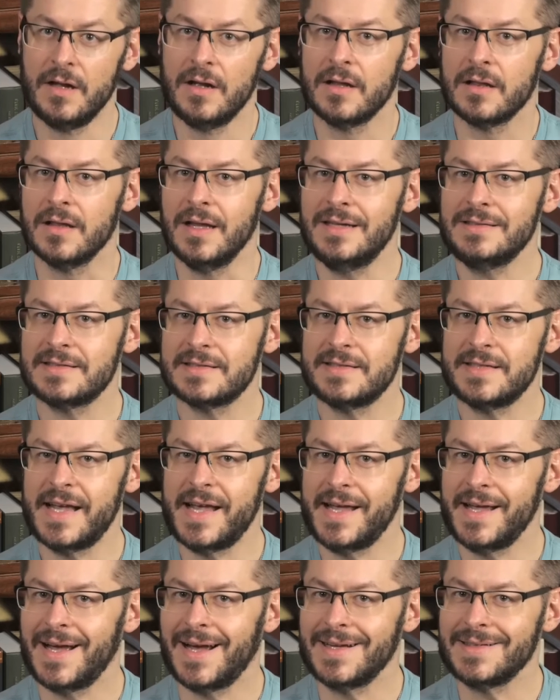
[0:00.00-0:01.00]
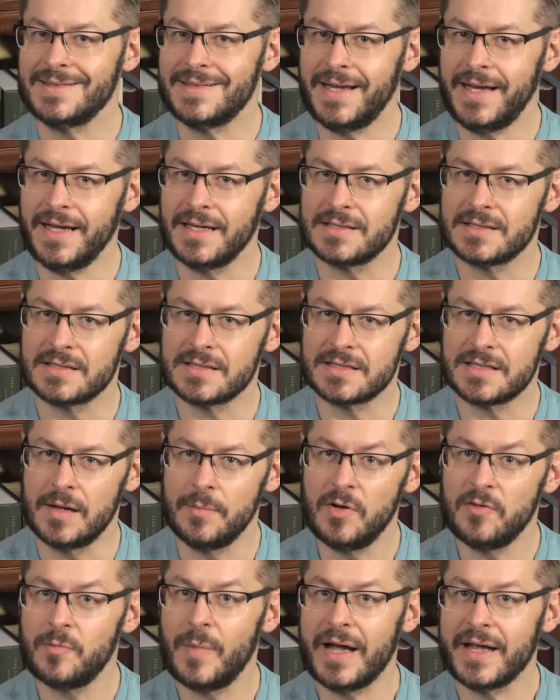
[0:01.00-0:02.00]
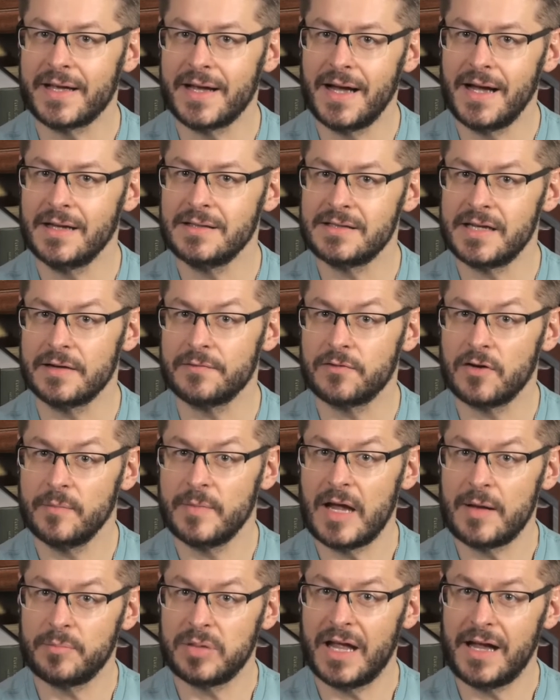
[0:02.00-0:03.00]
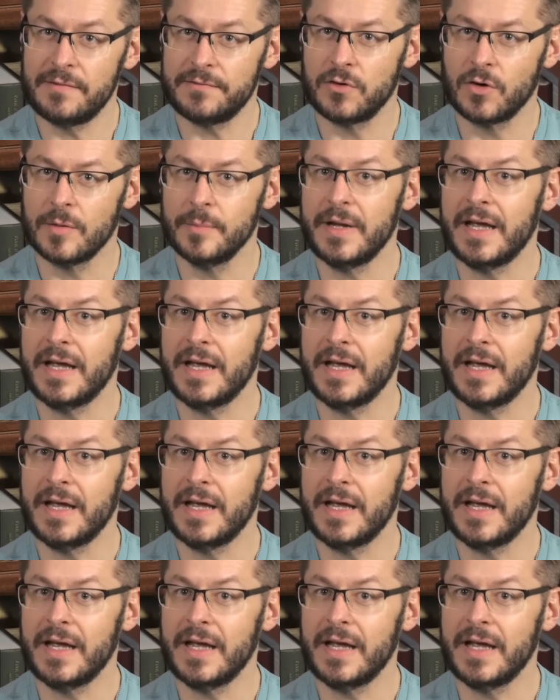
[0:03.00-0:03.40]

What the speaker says: Let's say I take some of my content from that platform